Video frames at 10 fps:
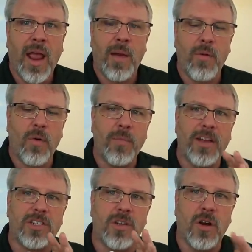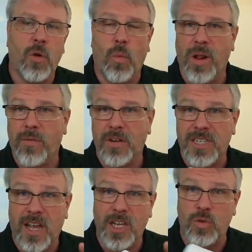And we want to make sure whatever
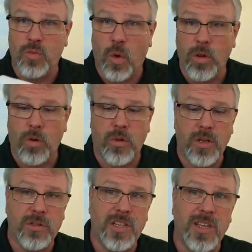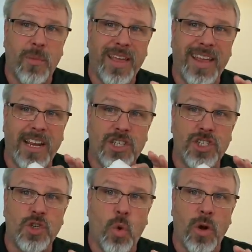size roller we're using that we get a
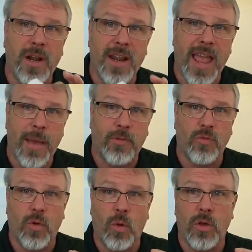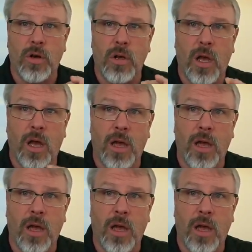short napped roller,